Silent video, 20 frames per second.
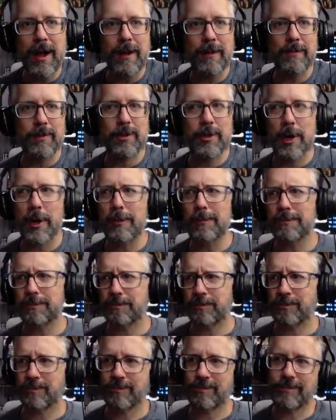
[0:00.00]
So
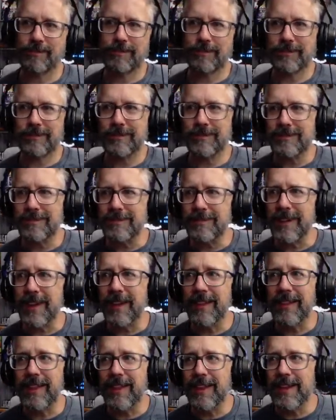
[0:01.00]

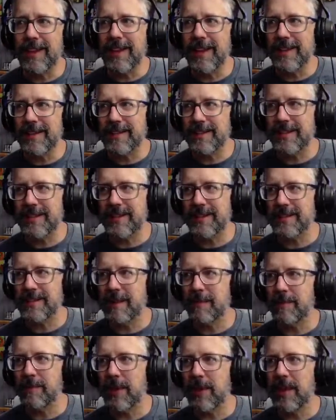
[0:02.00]
this is
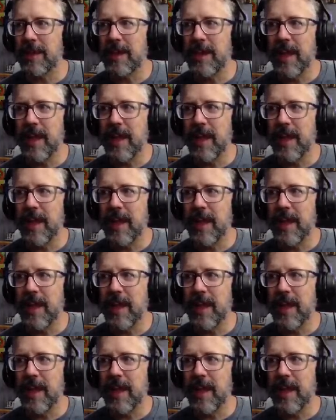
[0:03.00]
something,